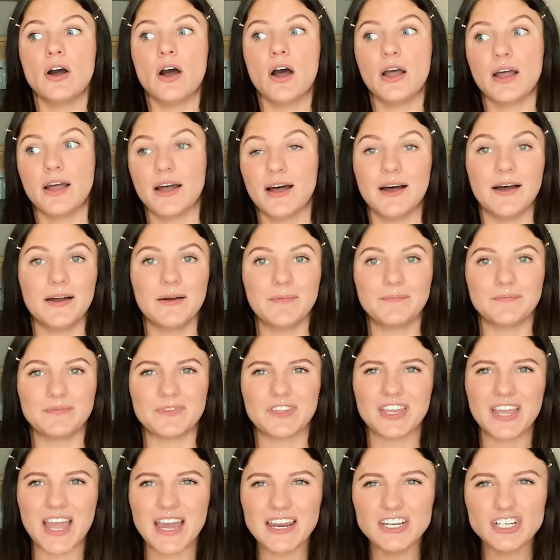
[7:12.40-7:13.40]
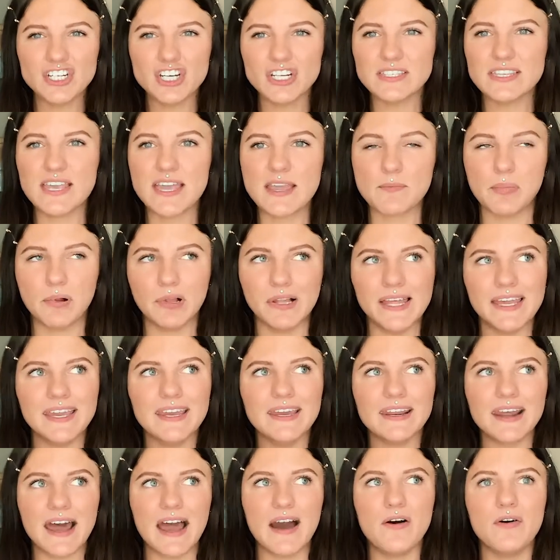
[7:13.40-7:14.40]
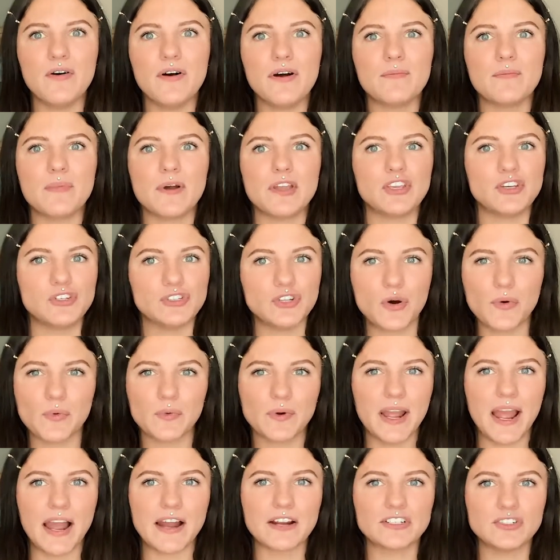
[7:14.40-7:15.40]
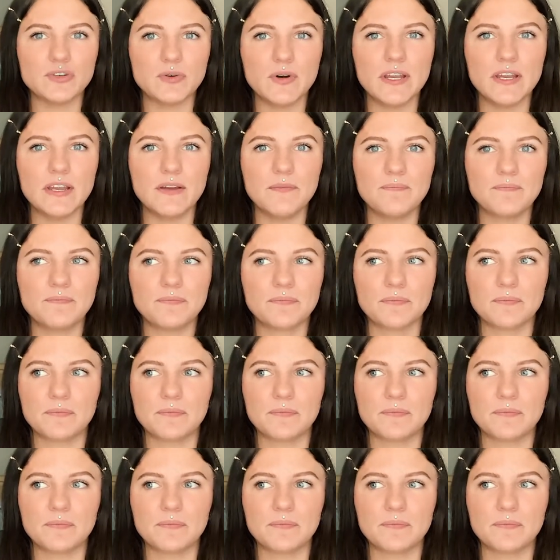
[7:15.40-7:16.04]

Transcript: kind of just like play it out, but you don't react to it,